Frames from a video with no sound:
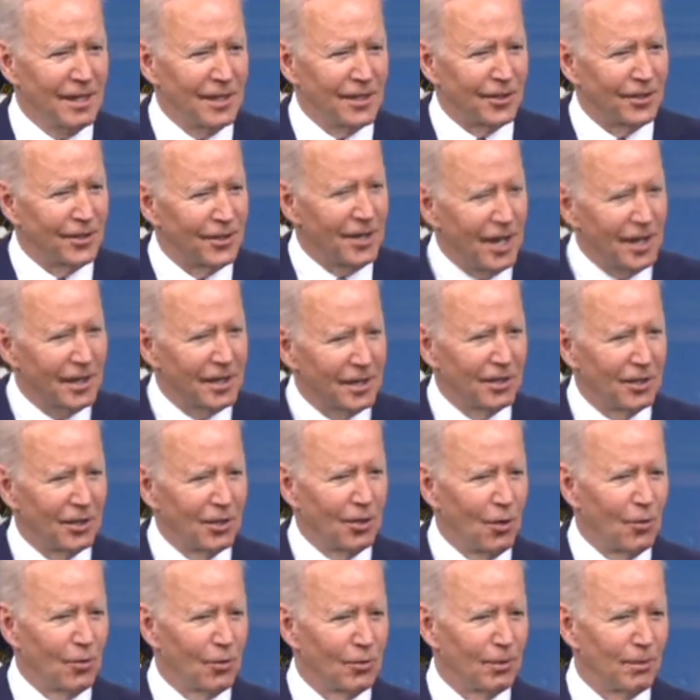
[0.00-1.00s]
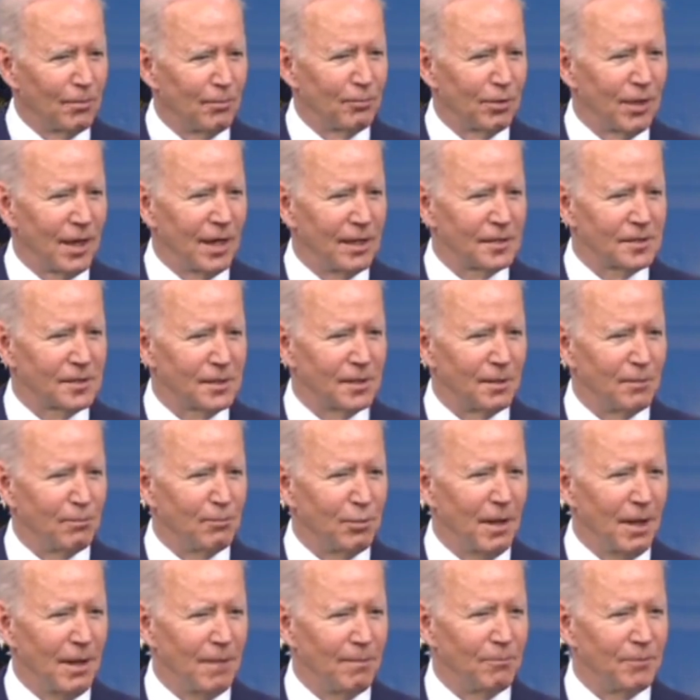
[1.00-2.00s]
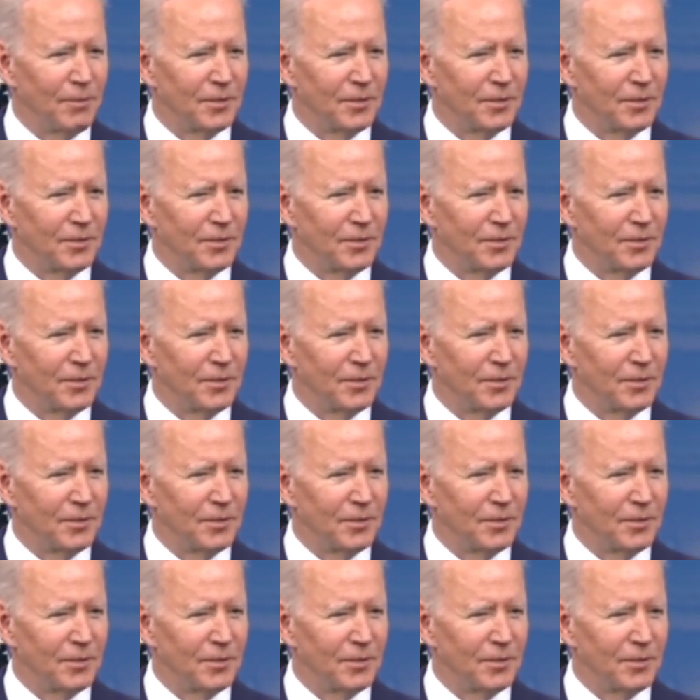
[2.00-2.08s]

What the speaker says: you're not going to lower the price of the pump